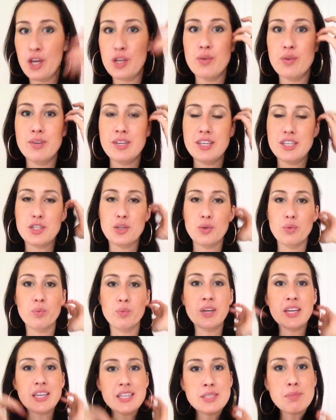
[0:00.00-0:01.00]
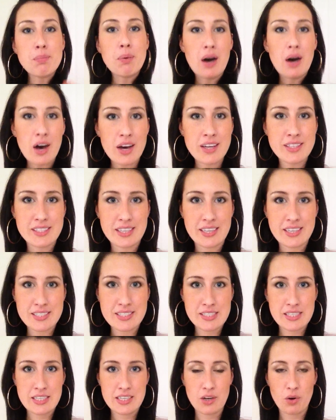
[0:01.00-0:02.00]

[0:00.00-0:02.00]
you need to redeposit